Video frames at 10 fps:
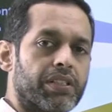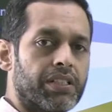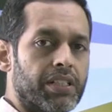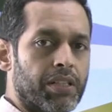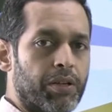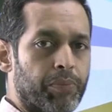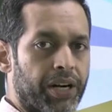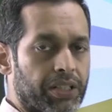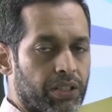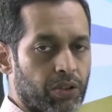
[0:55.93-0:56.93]
of a
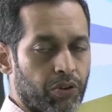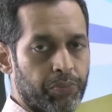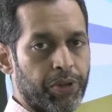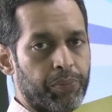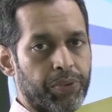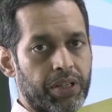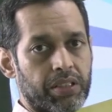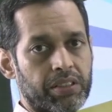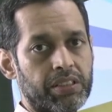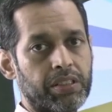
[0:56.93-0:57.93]
pattern of
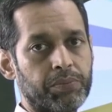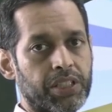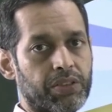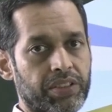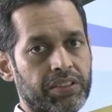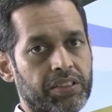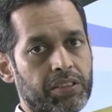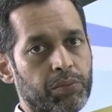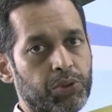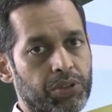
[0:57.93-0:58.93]
paper the subject wise
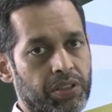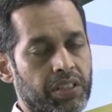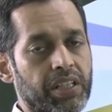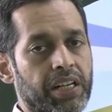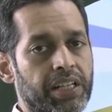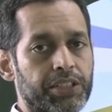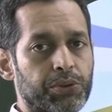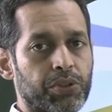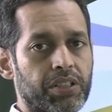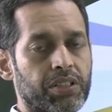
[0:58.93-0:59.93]
distribution it
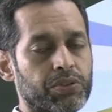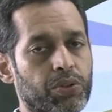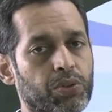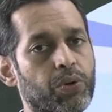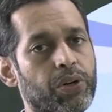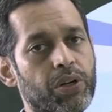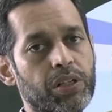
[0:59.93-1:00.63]
usually does not go